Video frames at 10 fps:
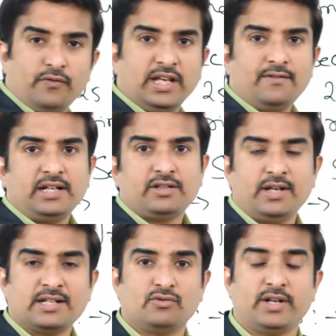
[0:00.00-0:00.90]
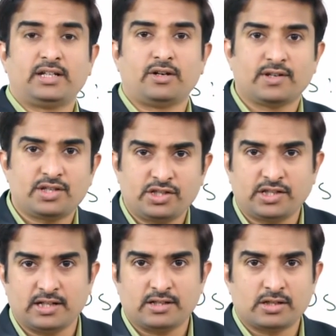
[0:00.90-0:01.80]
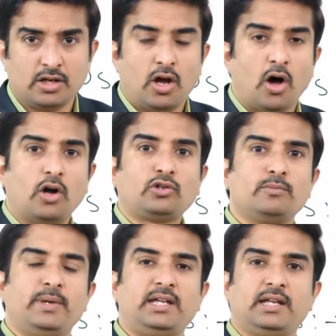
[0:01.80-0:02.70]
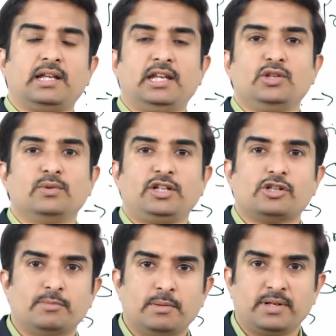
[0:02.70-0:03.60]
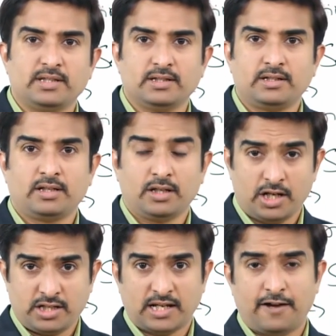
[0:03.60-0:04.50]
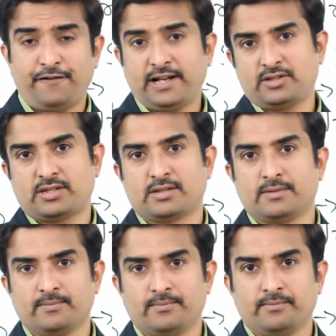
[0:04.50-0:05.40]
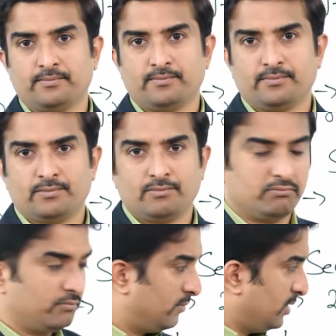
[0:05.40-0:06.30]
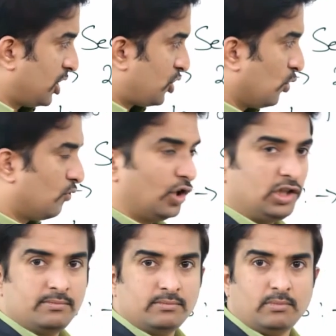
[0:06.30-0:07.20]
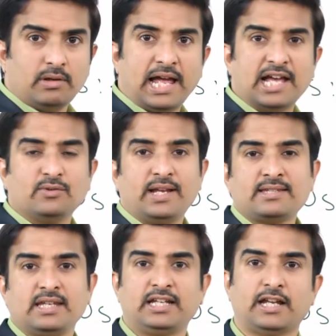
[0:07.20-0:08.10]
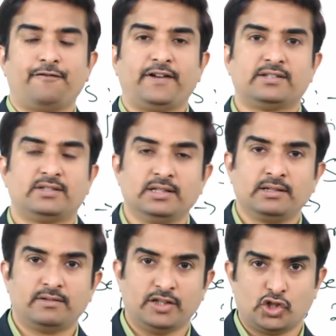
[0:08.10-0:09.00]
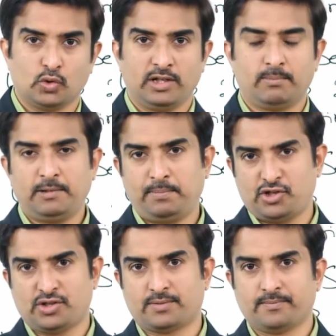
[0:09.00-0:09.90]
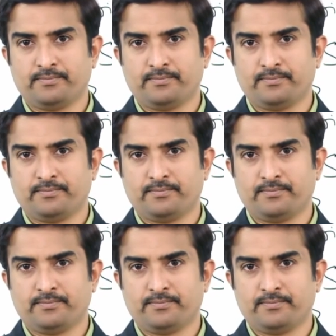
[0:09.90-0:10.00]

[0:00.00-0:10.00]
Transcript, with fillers: whenever it creates greater resistance, automatically you need to remember that it affects the stroke volume as well as it affects the systolic blood pressure.